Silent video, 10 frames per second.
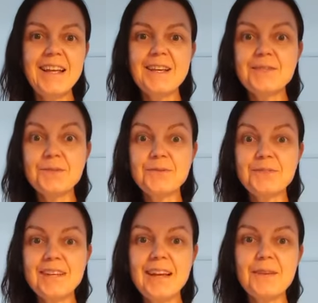So
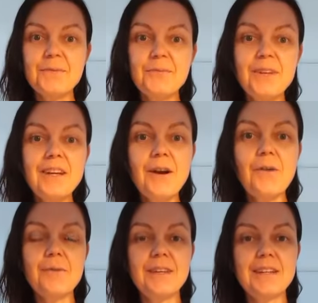today we're
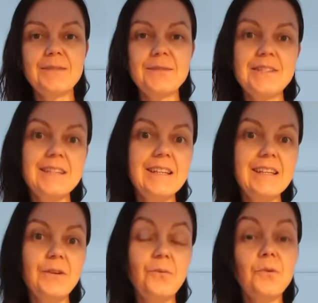going to
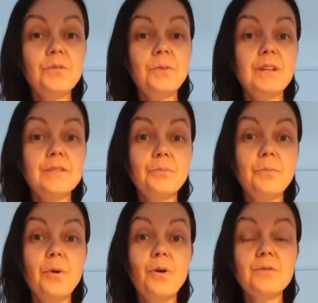see what we are
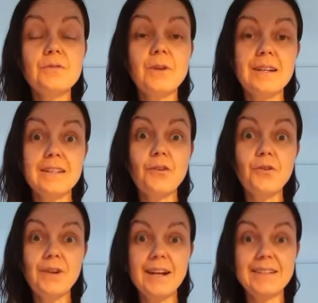supposed to as a
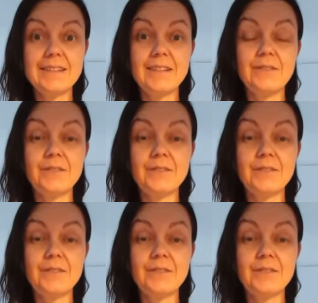collective,